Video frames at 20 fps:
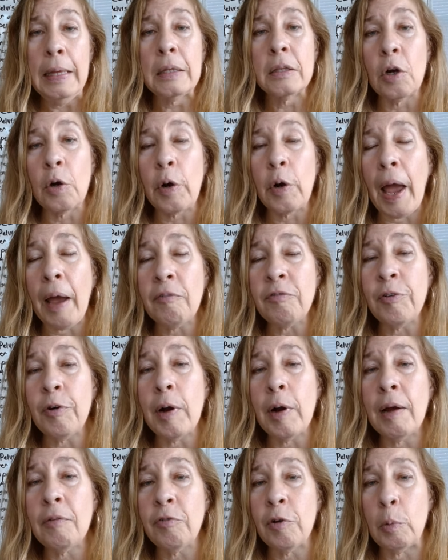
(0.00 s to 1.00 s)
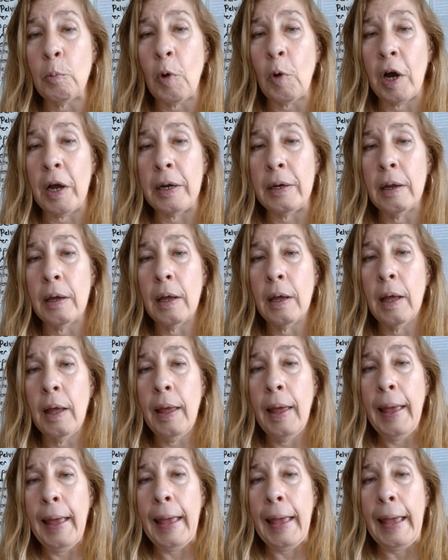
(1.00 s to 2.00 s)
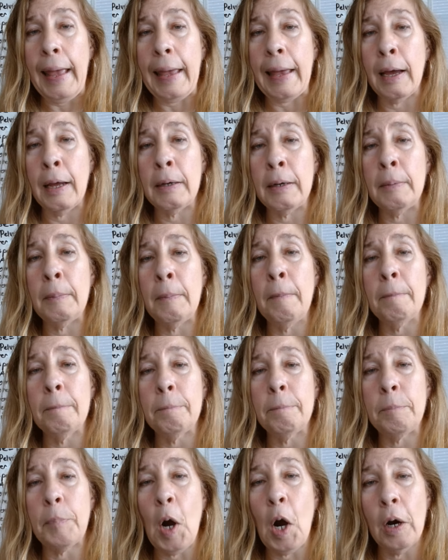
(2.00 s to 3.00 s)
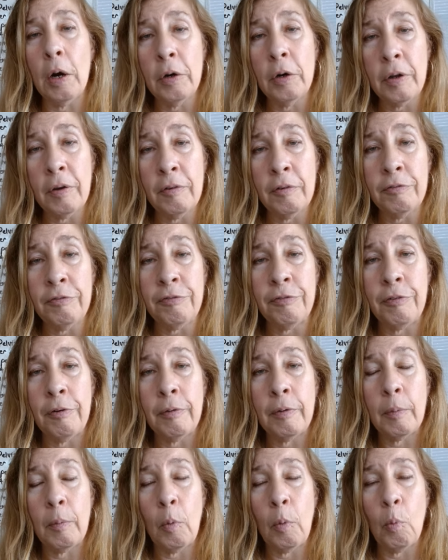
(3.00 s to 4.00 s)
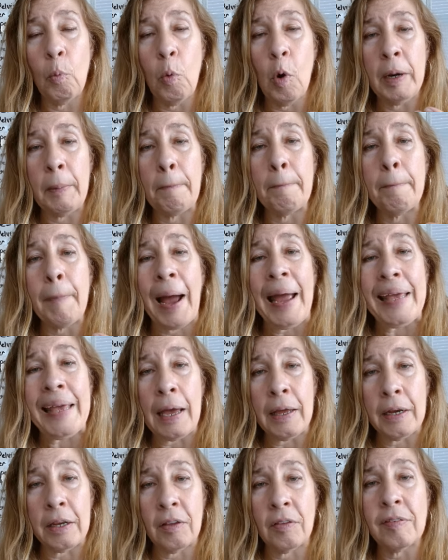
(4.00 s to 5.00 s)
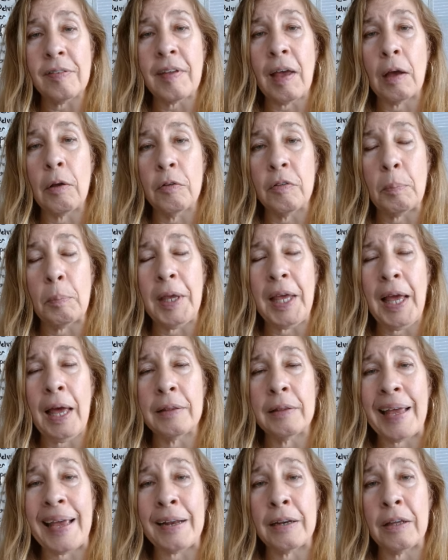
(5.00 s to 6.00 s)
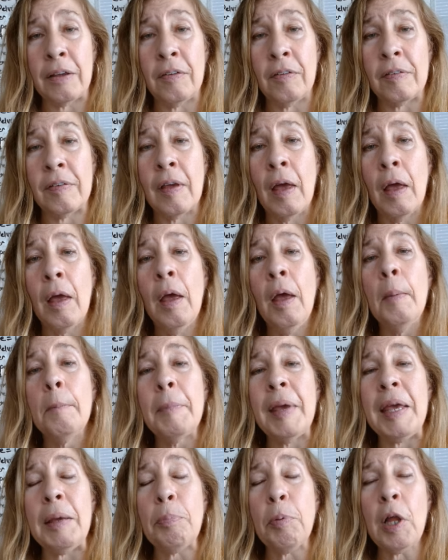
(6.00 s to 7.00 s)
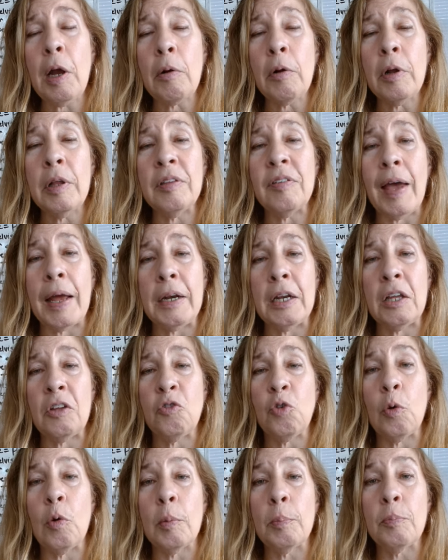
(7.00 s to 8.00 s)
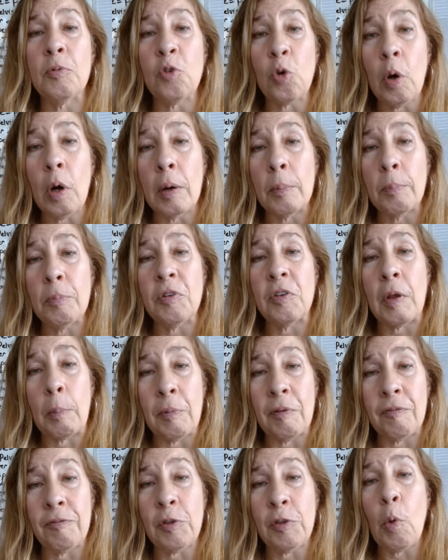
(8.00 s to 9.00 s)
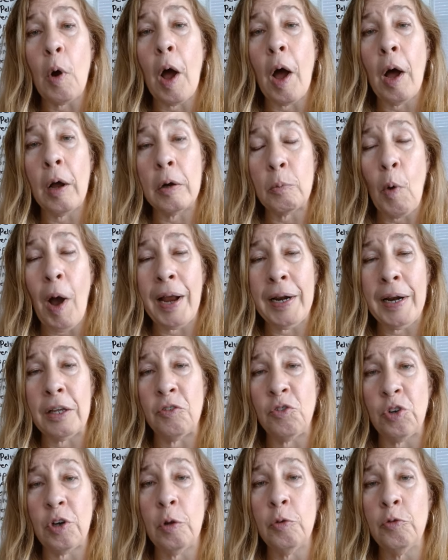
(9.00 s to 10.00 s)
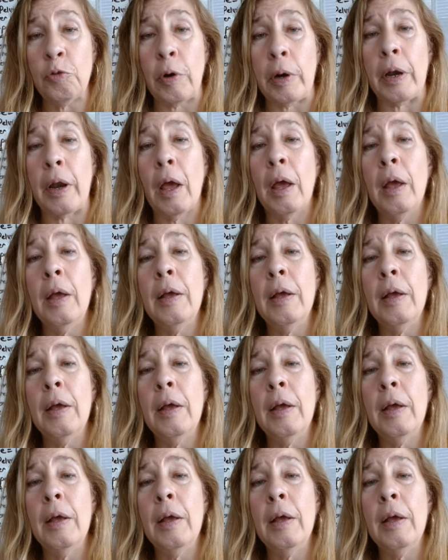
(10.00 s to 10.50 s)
They're not for everyone. And part of what my guidance tells me on that is people are intended to absorb some of the unwanted children.